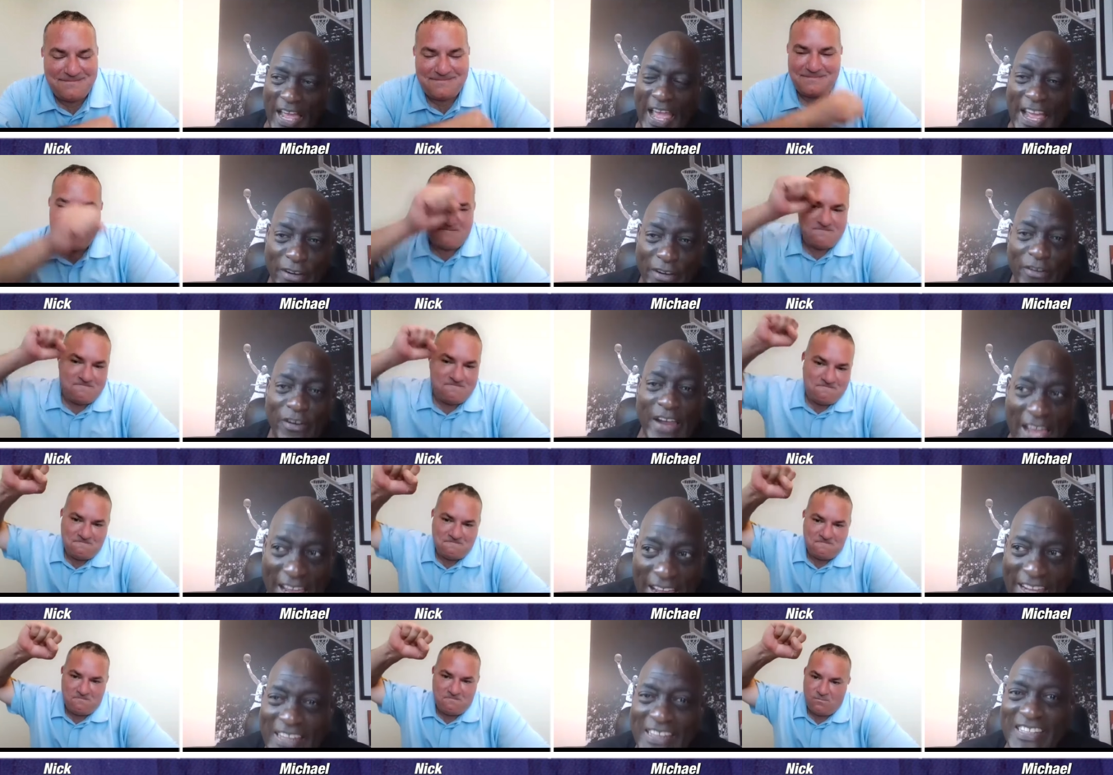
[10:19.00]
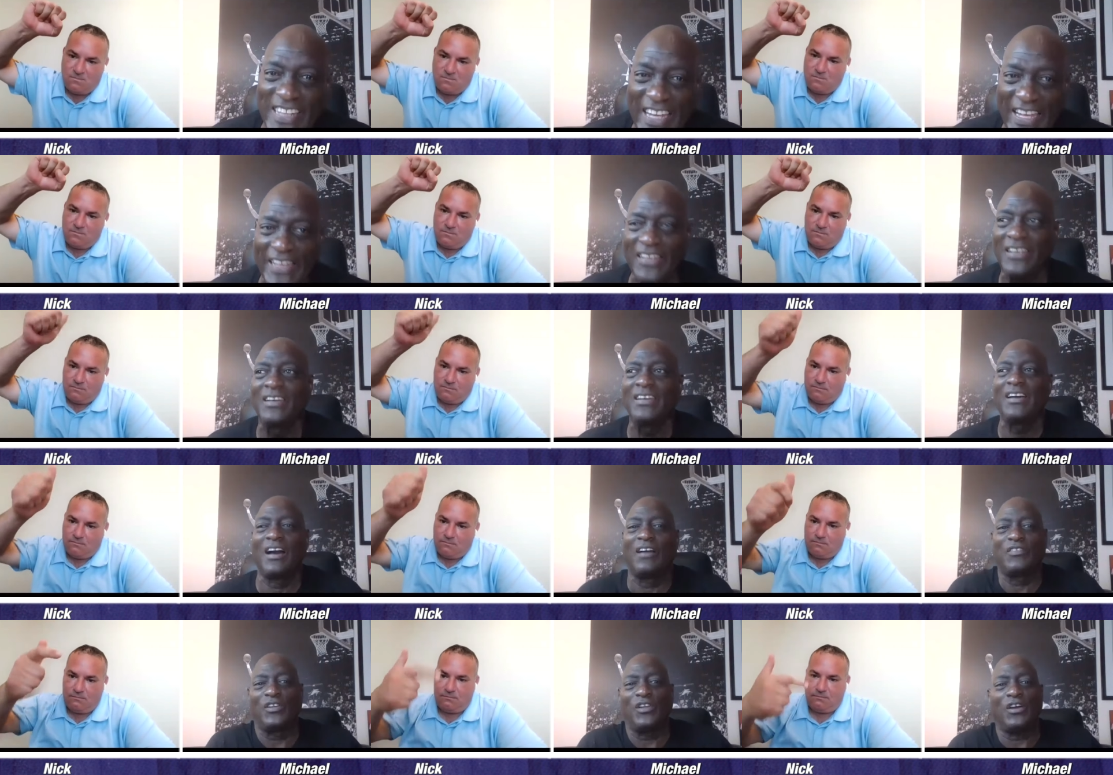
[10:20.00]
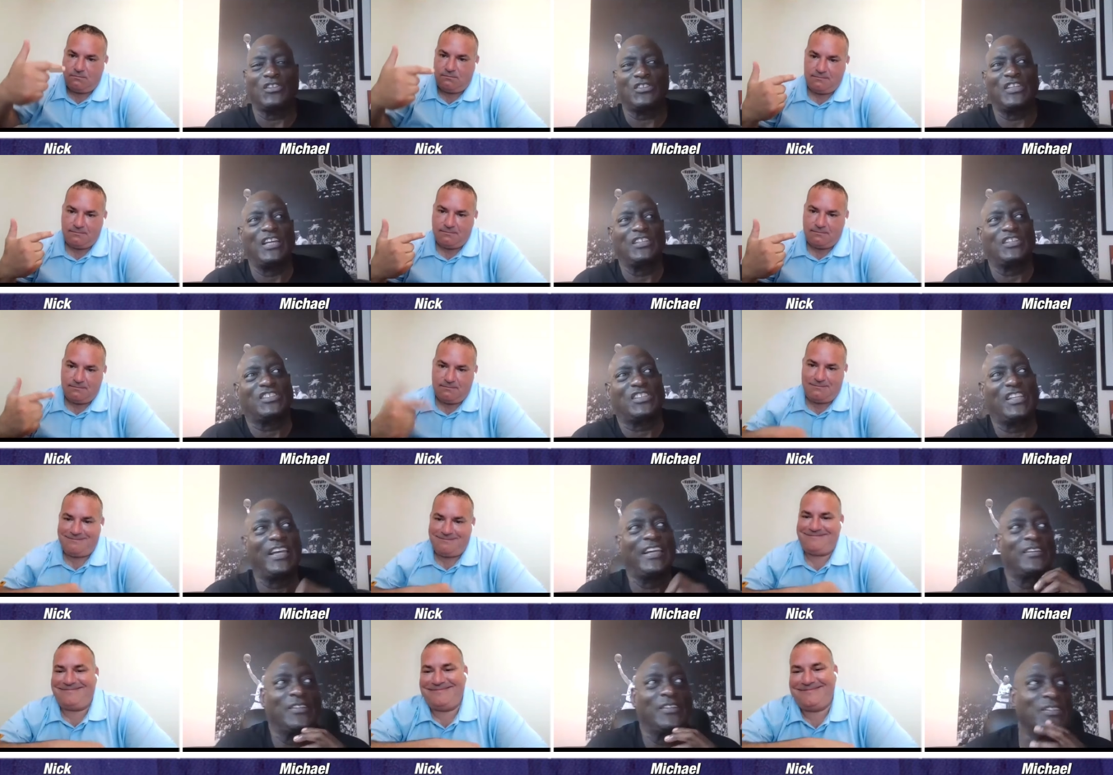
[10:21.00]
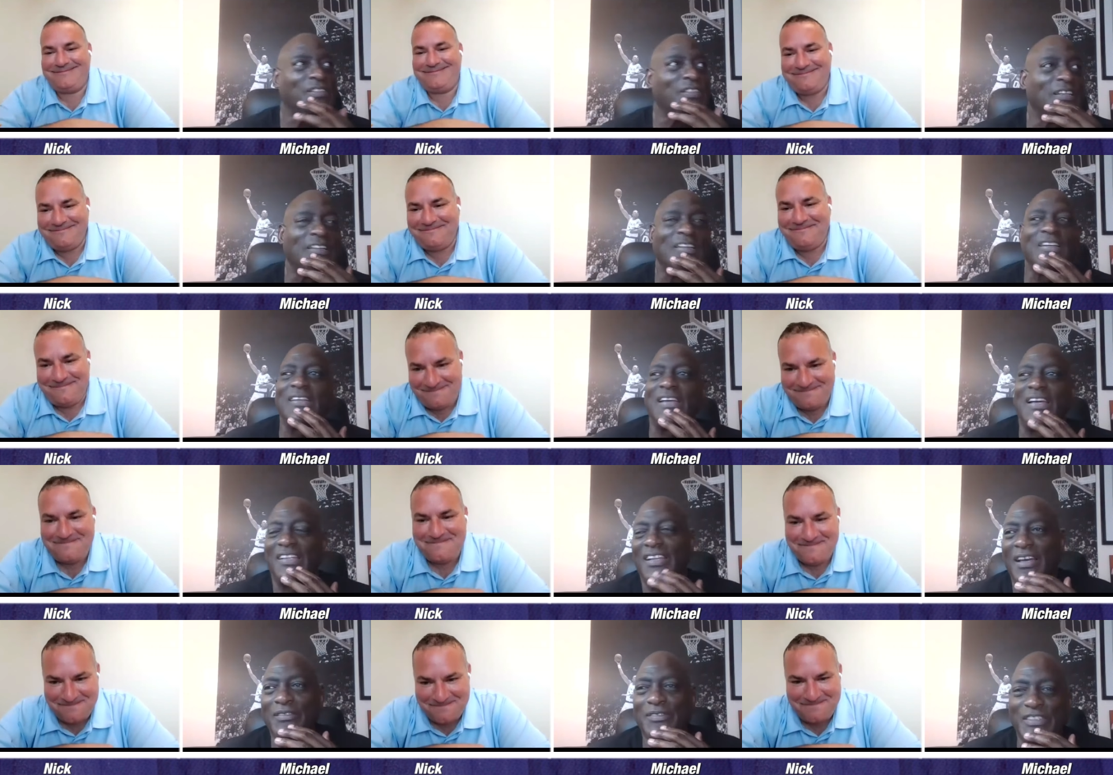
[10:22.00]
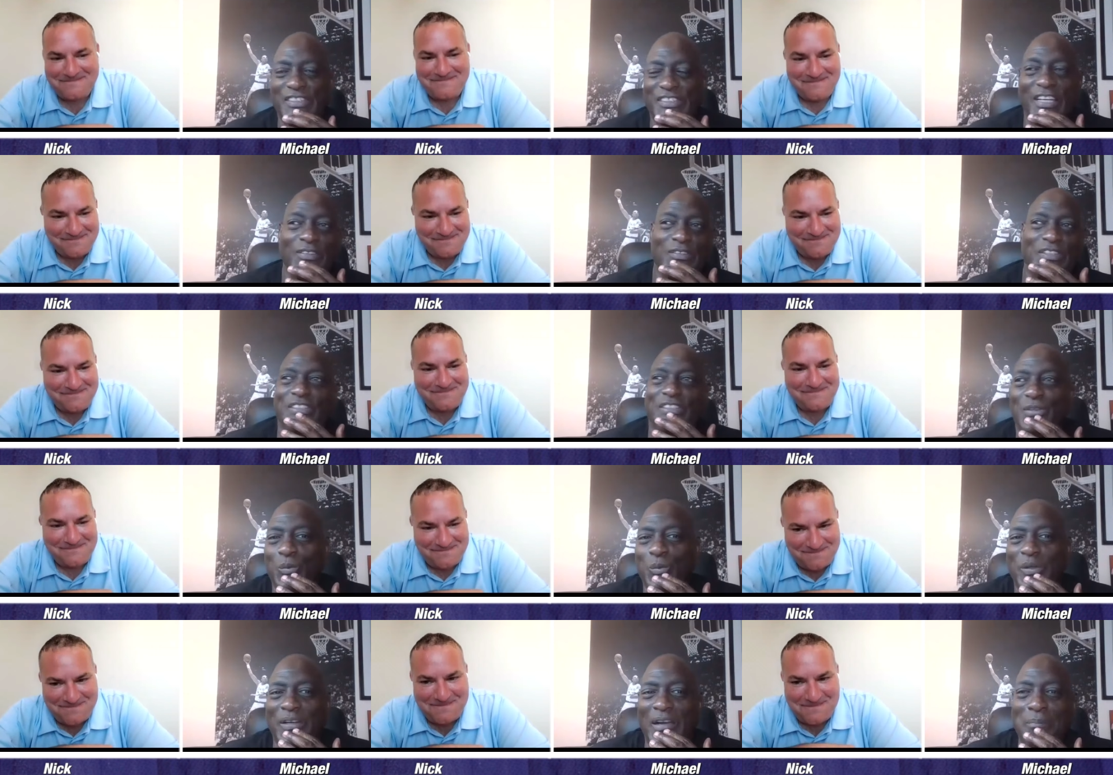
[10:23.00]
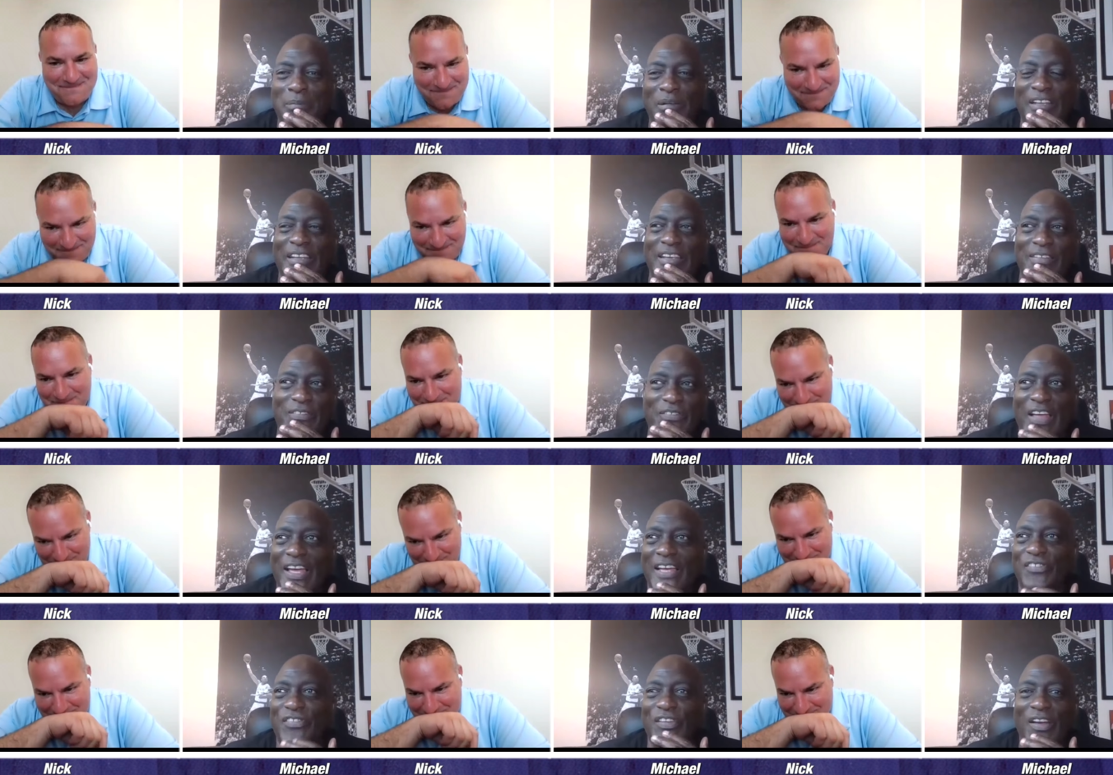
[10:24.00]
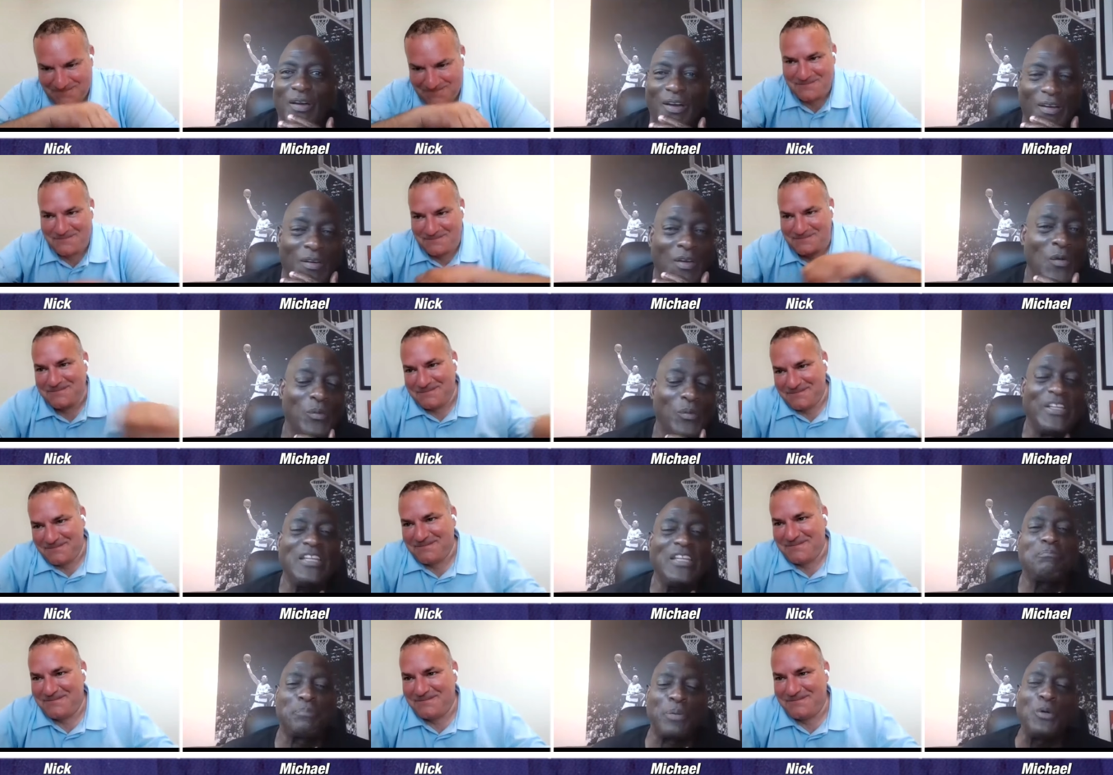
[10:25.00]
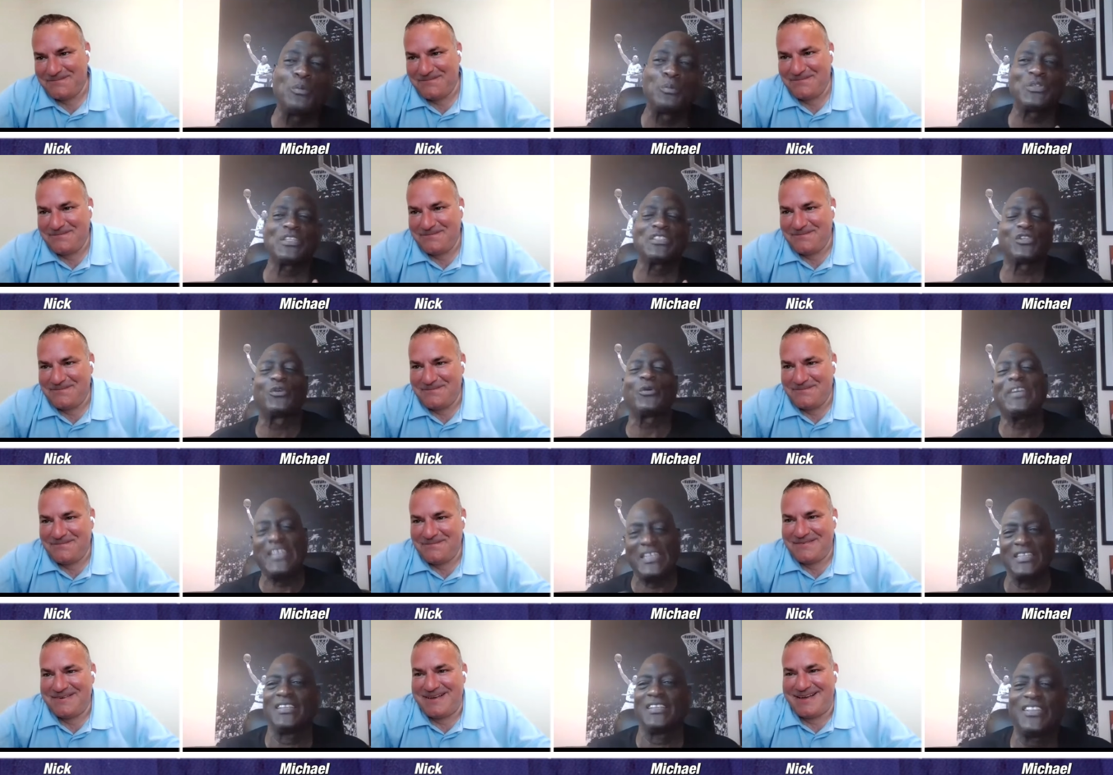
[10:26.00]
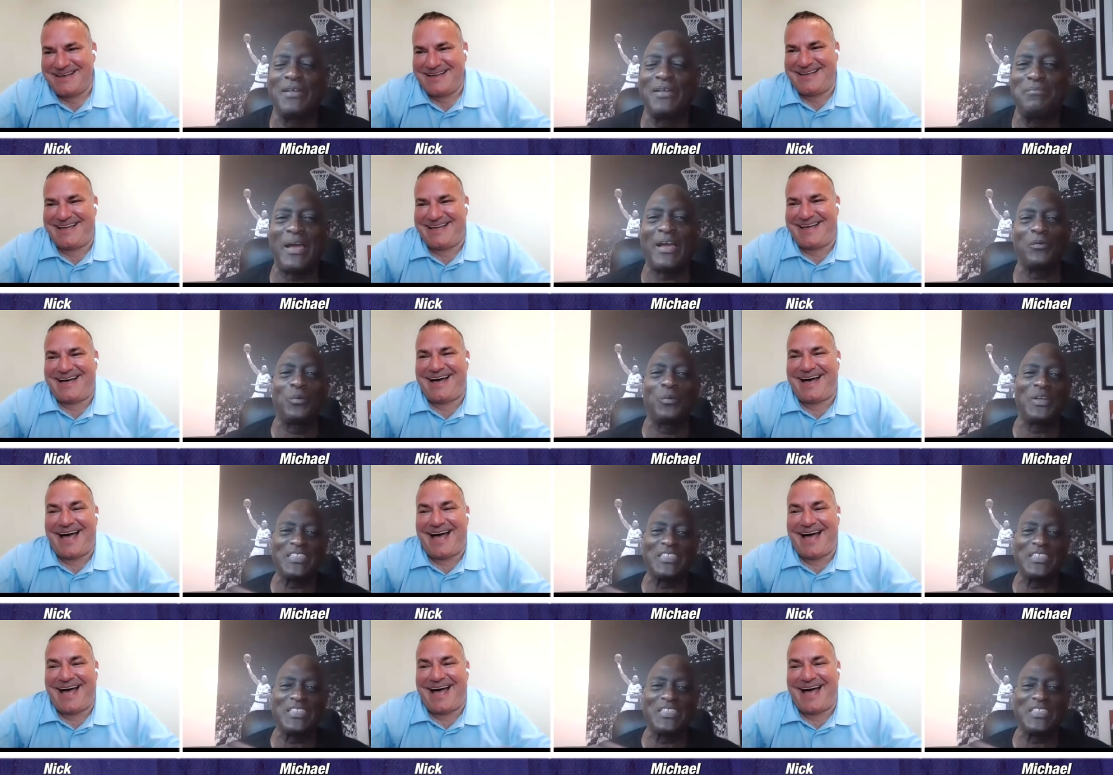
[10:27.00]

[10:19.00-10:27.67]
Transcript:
Speaker 1: hater a Nick of the Los Angeles Lakers and loves the Celtics to where I believe that uh, when he poops, it's green. It doesn't matter. What